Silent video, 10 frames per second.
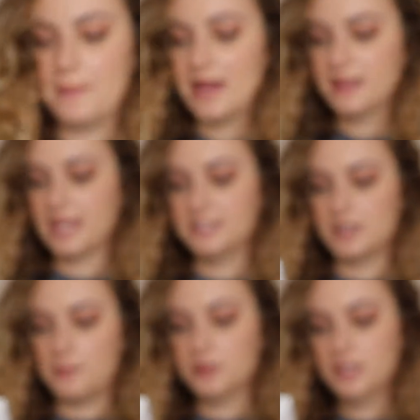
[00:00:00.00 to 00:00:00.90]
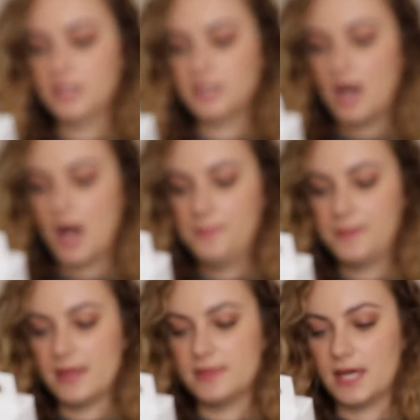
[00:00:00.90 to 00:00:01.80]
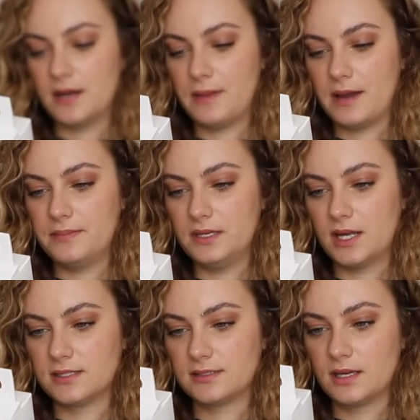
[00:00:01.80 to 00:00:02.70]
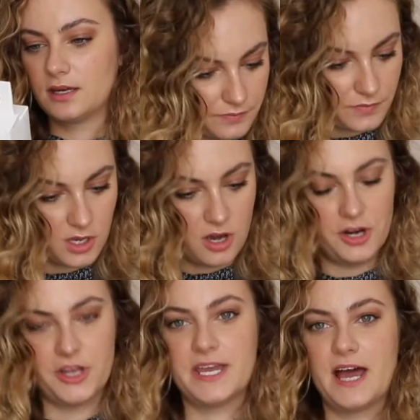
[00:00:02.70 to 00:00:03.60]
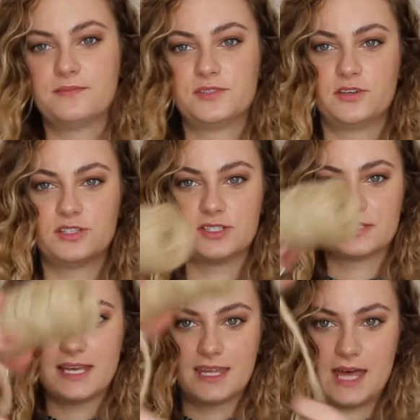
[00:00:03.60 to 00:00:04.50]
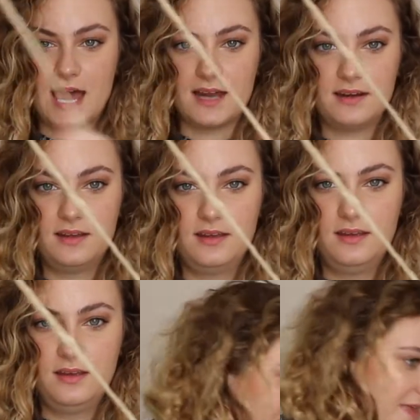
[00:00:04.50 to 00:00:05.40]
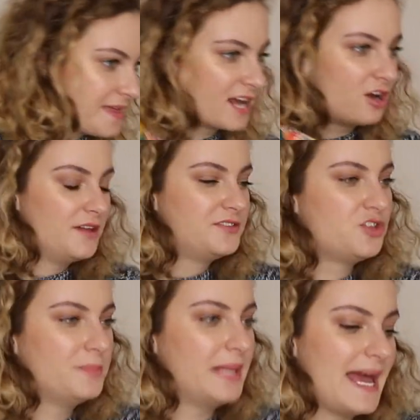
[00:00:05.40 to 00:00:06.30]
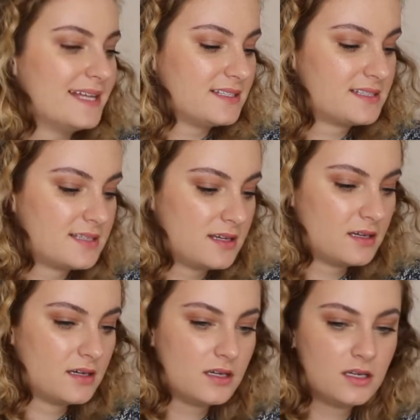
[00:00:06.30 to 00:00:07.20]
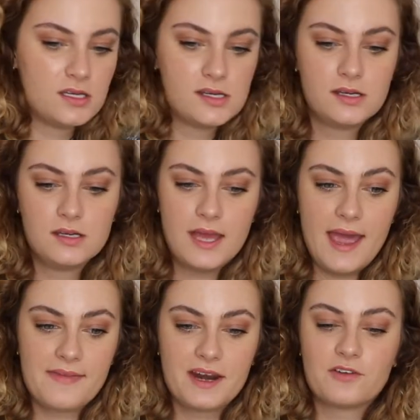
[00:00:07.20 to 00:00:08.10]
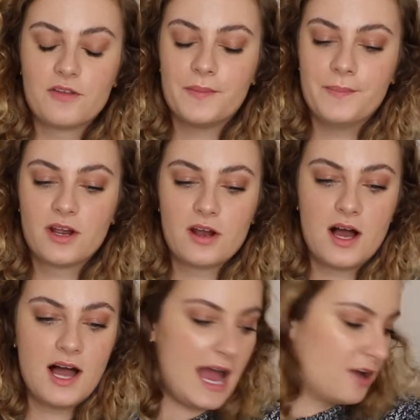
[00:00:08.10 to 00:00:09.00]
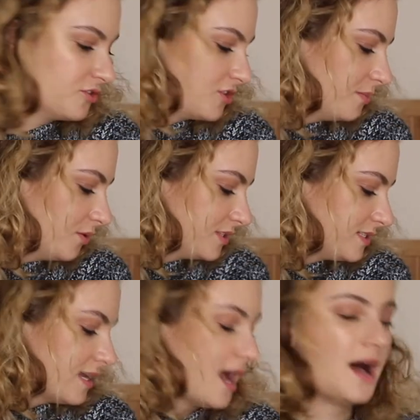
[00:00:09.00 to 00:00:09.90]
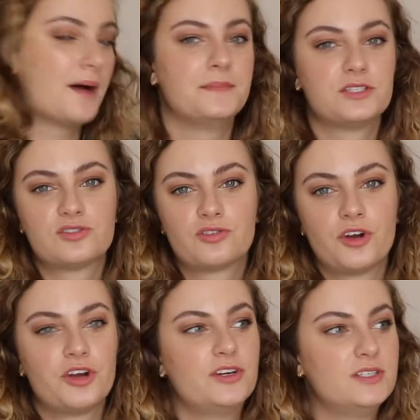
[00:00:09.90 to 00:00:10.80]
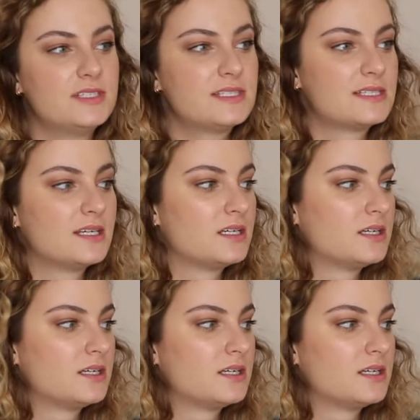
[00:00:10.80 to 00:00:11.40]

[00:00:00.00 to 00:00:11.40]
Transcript: might like double it up and then it might be nice thick. Oh no, yeah, so it's just like that. And then I got 2 plants. And then I've got the mirror. I also bought some screws.